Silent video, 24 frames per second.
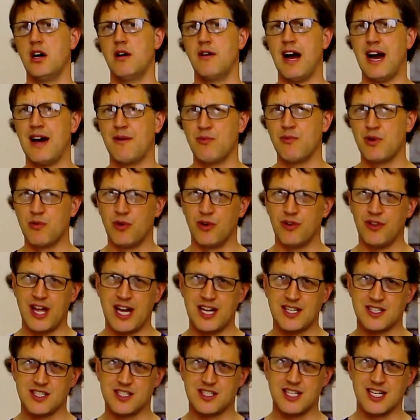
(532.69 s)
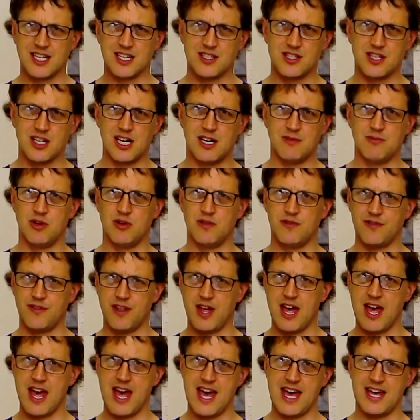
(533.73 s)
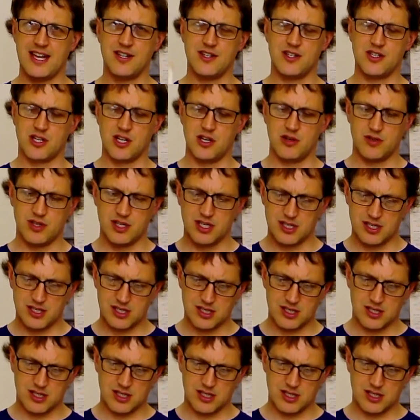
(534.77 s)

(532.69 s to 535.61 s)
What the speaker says: and we want that stick to come off the head, so that